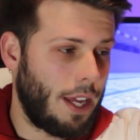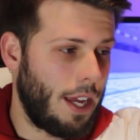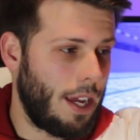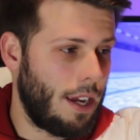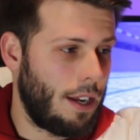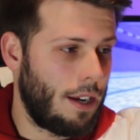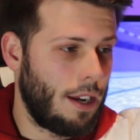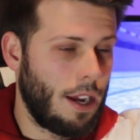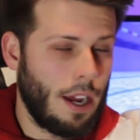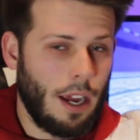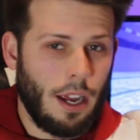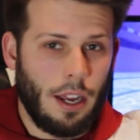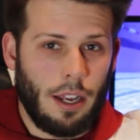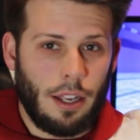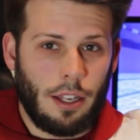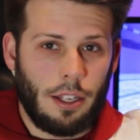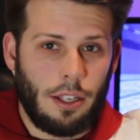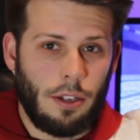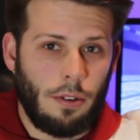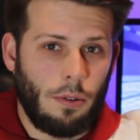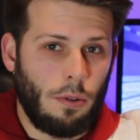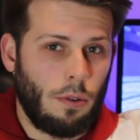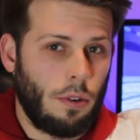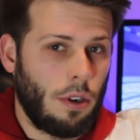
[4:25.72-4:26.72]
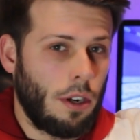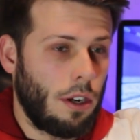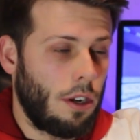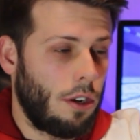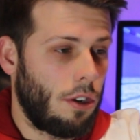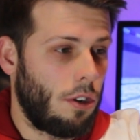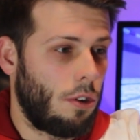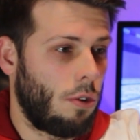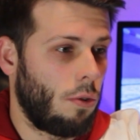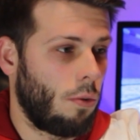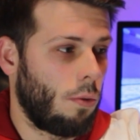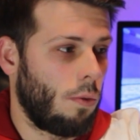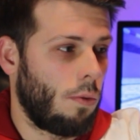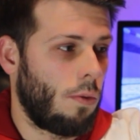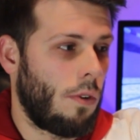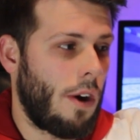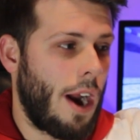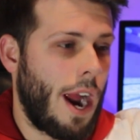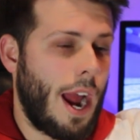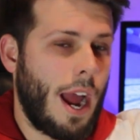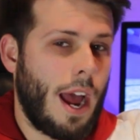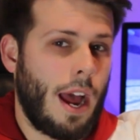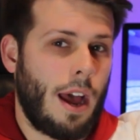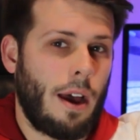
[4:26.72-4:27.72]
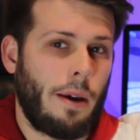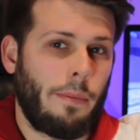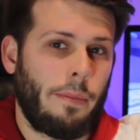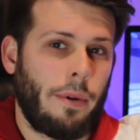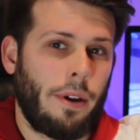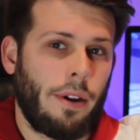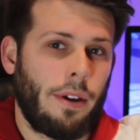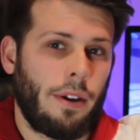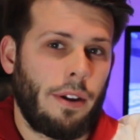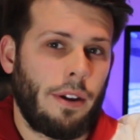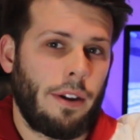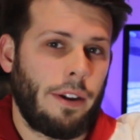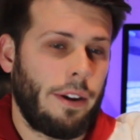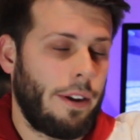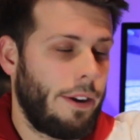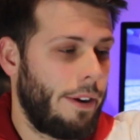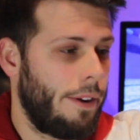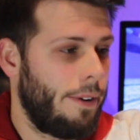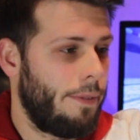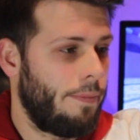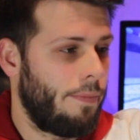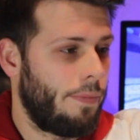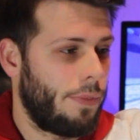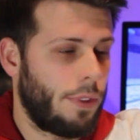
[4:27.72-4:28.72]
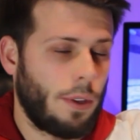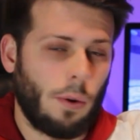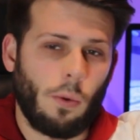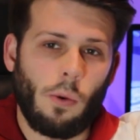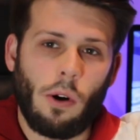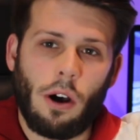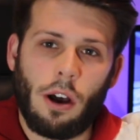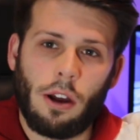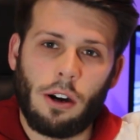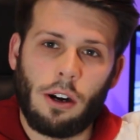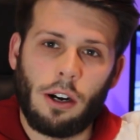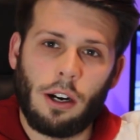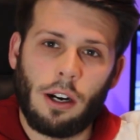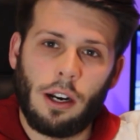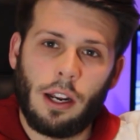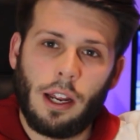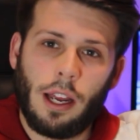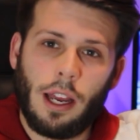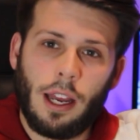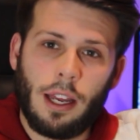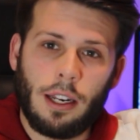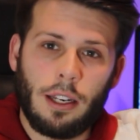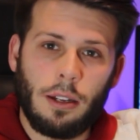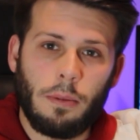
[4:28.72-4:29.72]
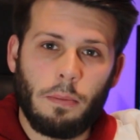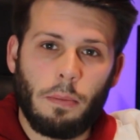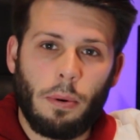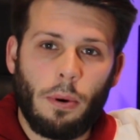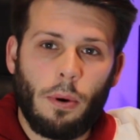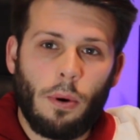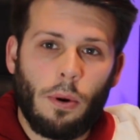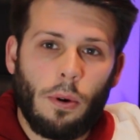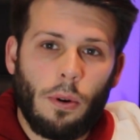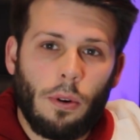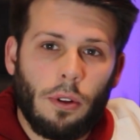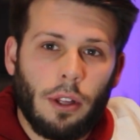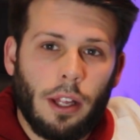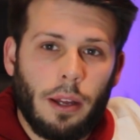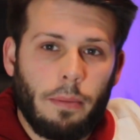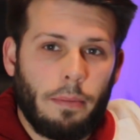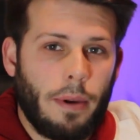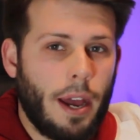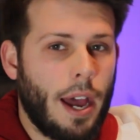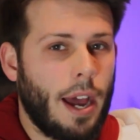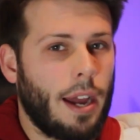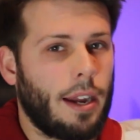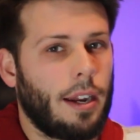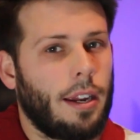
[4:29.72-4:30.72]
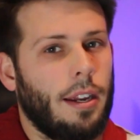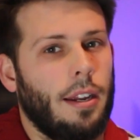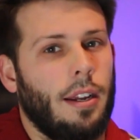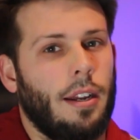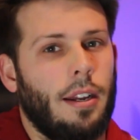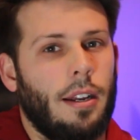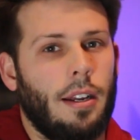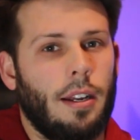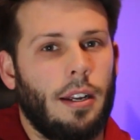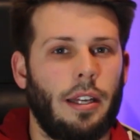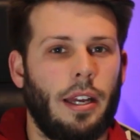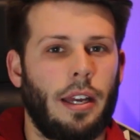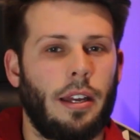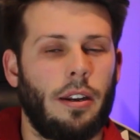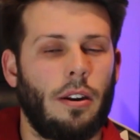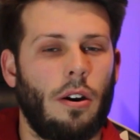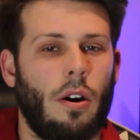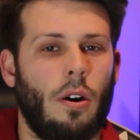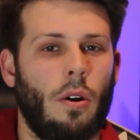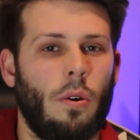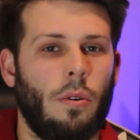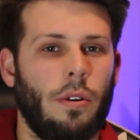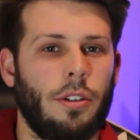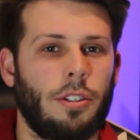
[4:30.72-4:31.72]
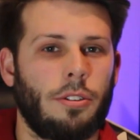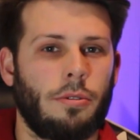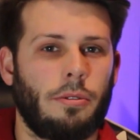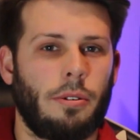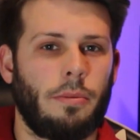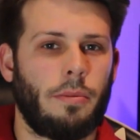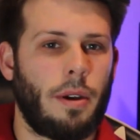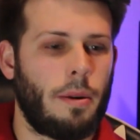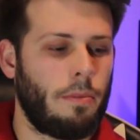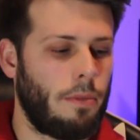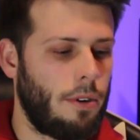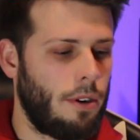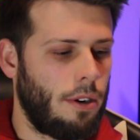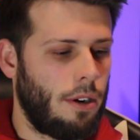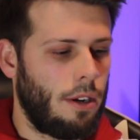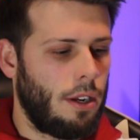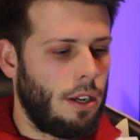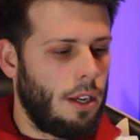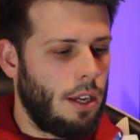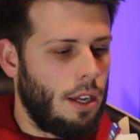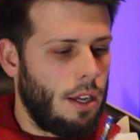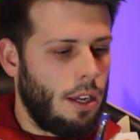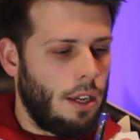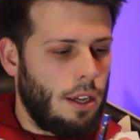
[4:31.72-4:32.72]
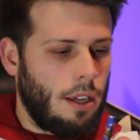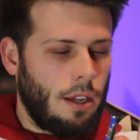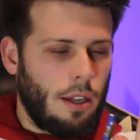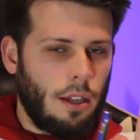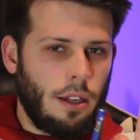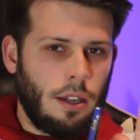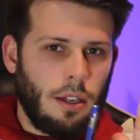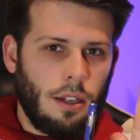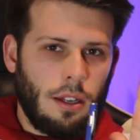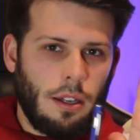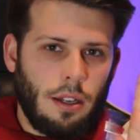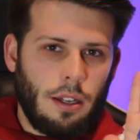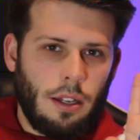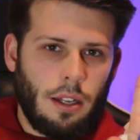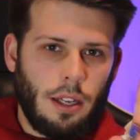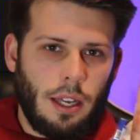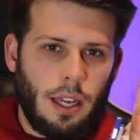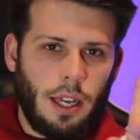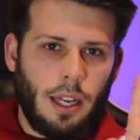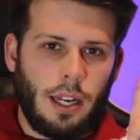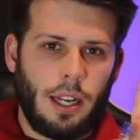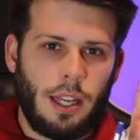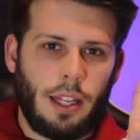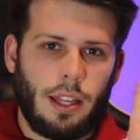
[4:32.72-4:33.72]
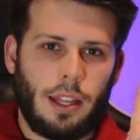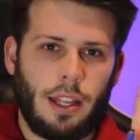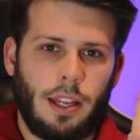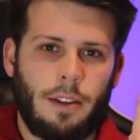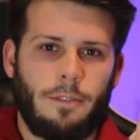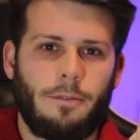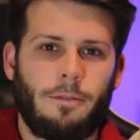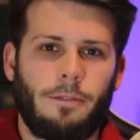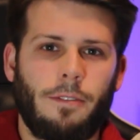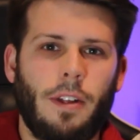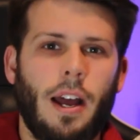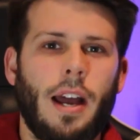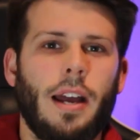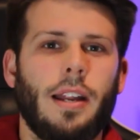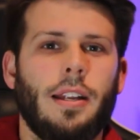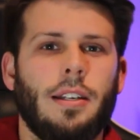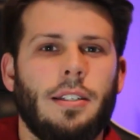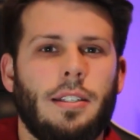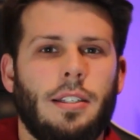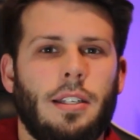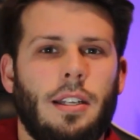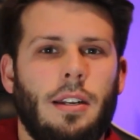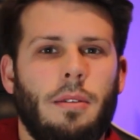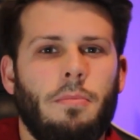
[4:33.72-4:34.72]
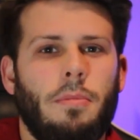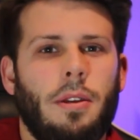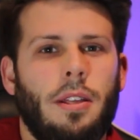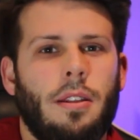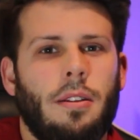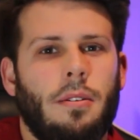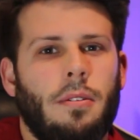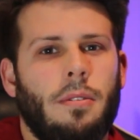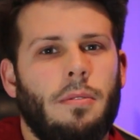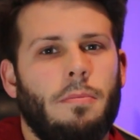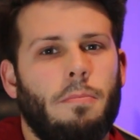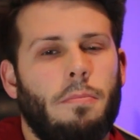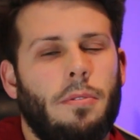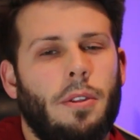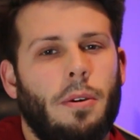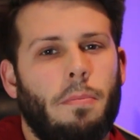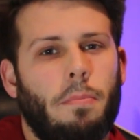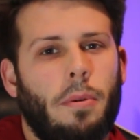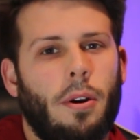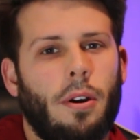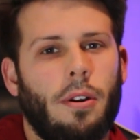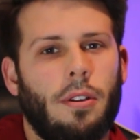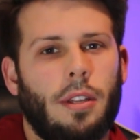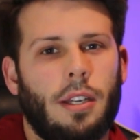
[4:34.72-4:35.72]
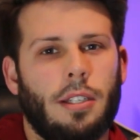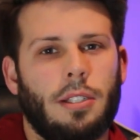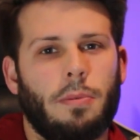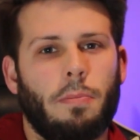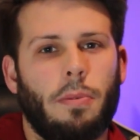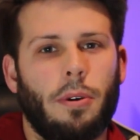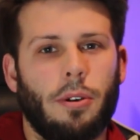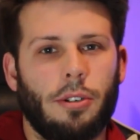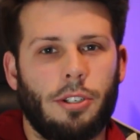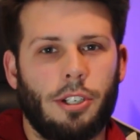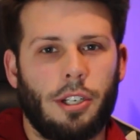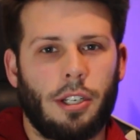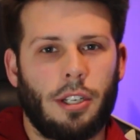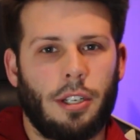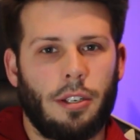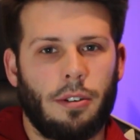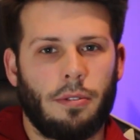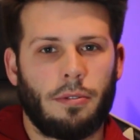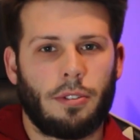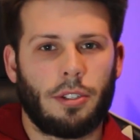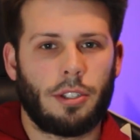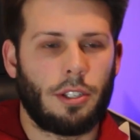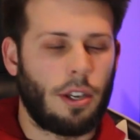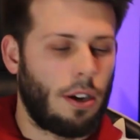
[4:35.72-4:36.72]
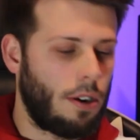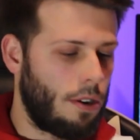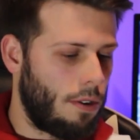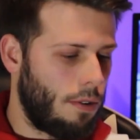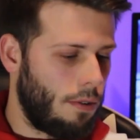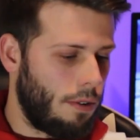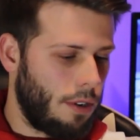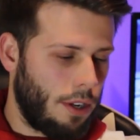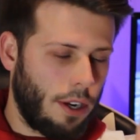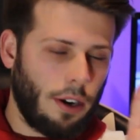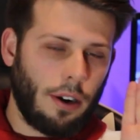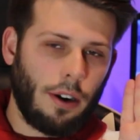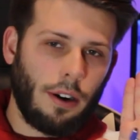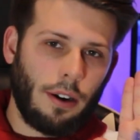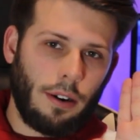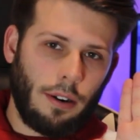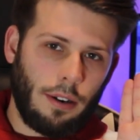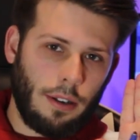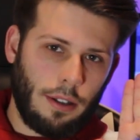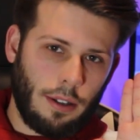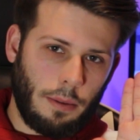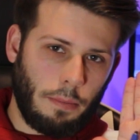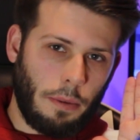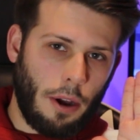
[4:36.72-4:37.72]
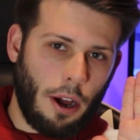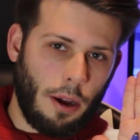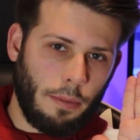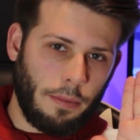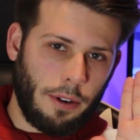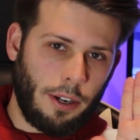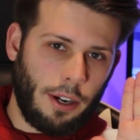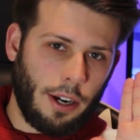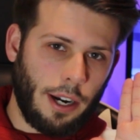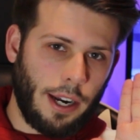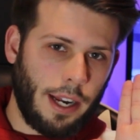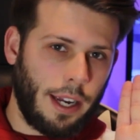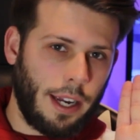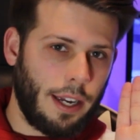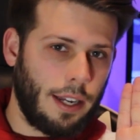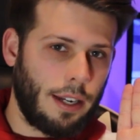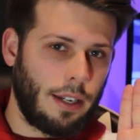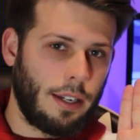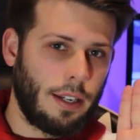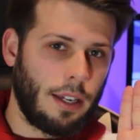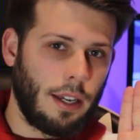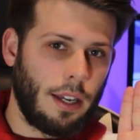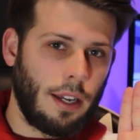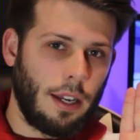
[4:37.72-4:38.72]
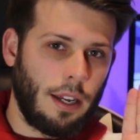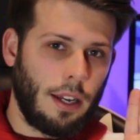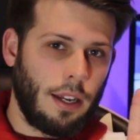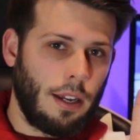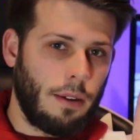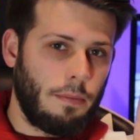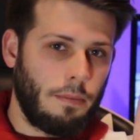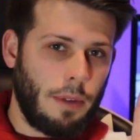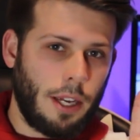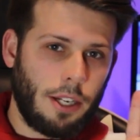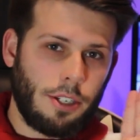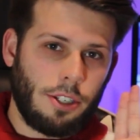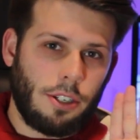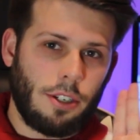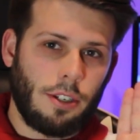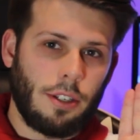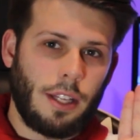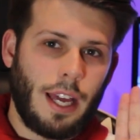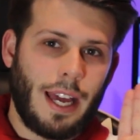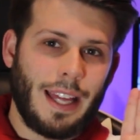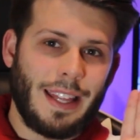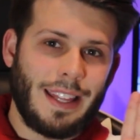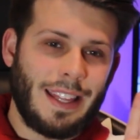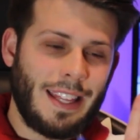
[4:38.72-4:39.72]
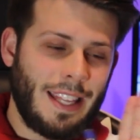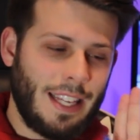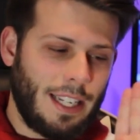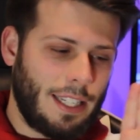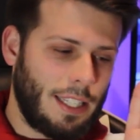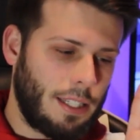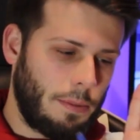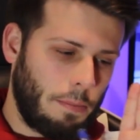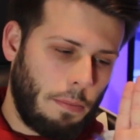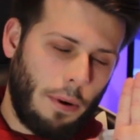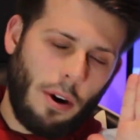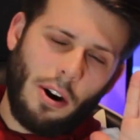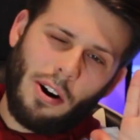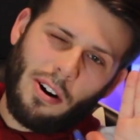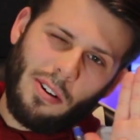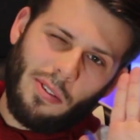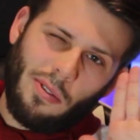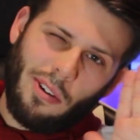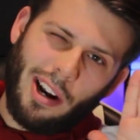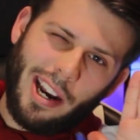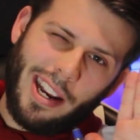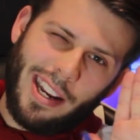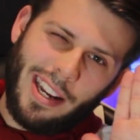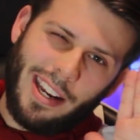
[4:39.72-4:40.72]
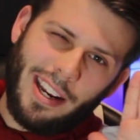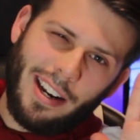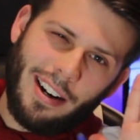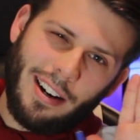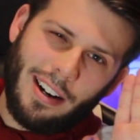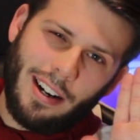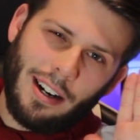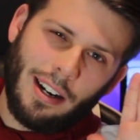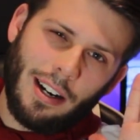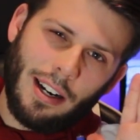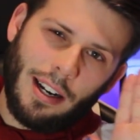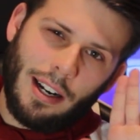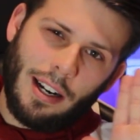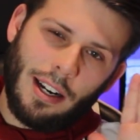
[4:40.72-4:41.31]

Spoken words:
can, you grab the water and you pull it back. And always remember, anything flat is going to be the part that's pushing you. So the palm of your hand, make sure that this part right here